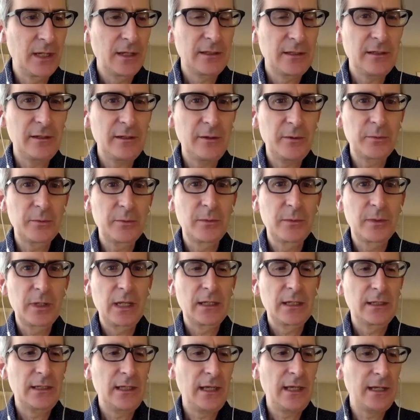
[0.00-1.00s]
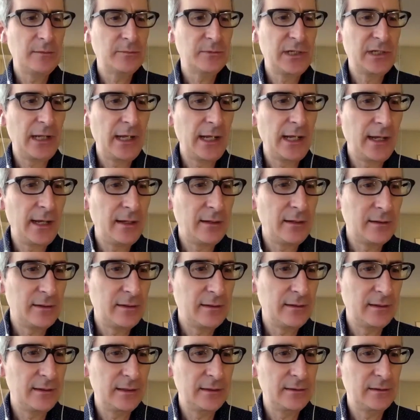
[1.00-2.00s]
you know, came to
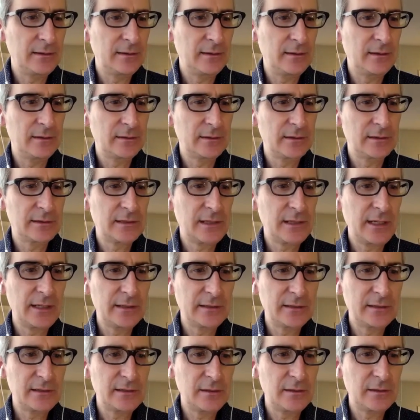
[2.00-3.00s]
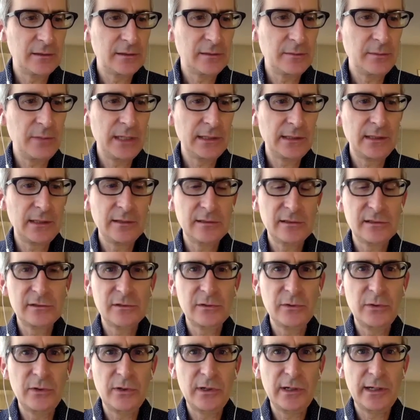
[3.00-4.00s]
Hal and decided to make his
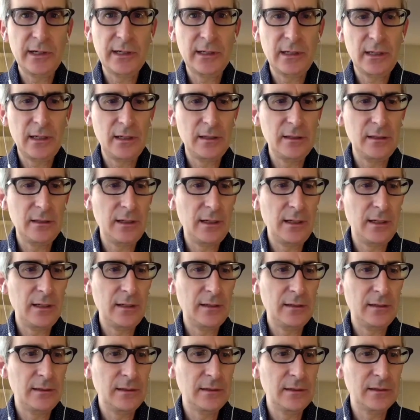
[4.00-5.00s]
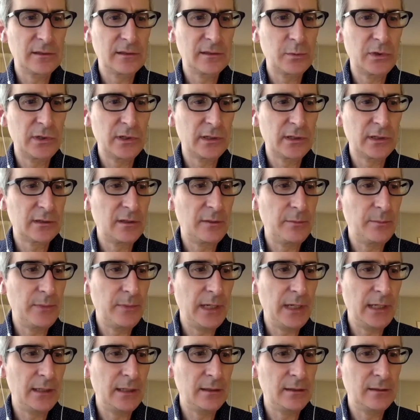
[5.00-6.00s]
story and, and his work the
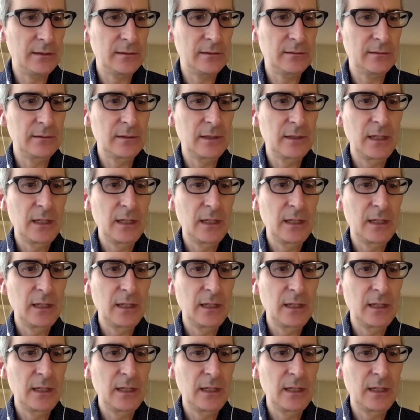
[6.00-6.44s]
main